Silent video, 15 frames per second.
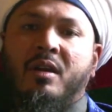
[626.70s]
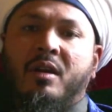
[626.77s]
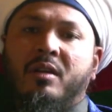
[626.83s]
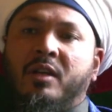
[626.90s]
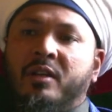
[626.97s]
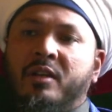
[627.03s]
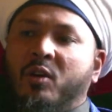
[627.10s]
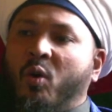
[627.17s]

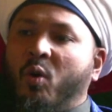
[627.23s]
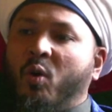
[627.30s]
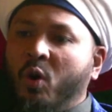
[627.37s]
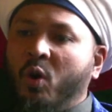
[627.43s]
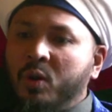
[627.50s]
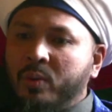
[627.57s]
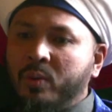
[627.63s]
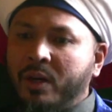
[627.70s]
that the
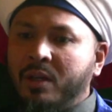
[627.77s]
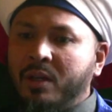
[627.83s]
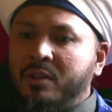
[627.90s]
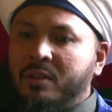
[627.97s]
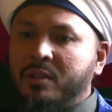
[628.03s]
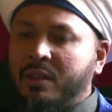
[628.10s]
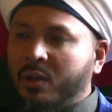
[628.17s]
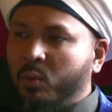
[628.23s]
whole world
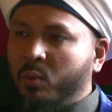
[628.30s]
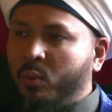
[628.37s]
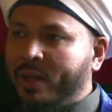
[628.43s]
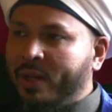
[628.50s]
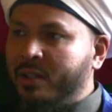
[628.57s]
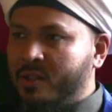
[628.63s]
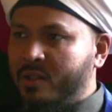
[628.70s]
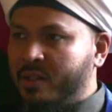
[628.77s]
can
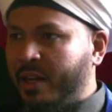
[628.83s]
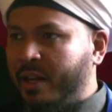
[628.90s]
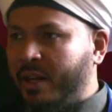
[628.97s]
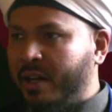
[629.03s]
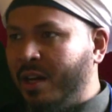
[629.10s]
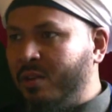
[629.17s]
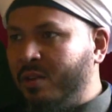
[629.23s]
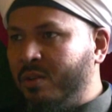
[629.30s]
witness that
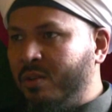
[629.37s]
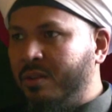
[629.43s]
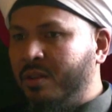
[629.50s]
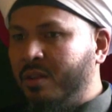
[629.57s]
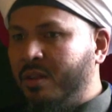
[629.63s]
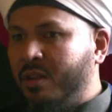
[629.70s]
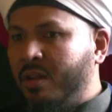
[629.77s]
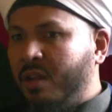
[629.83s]
now.
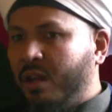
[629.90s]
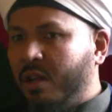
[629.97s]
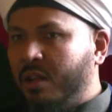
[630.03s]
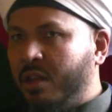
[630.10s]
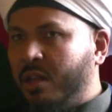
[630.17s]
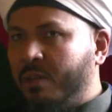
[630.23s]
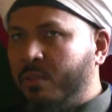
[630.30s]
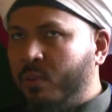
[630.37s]

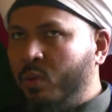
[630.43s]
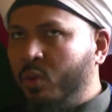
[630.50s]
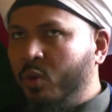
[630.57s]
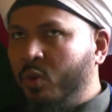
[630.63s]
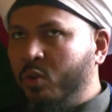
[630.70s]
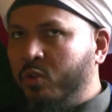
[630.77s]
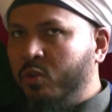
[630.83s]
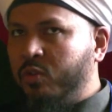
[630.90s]
And that
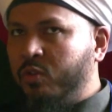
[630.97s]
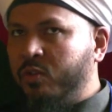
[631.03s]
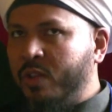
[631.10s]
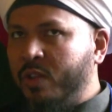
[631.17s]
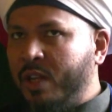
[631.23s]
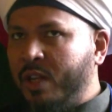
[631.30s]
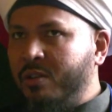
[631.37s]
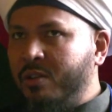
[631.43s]
proof
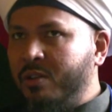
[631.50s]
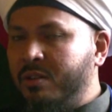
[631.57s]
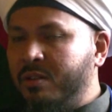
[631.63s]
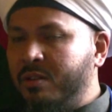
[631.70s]
now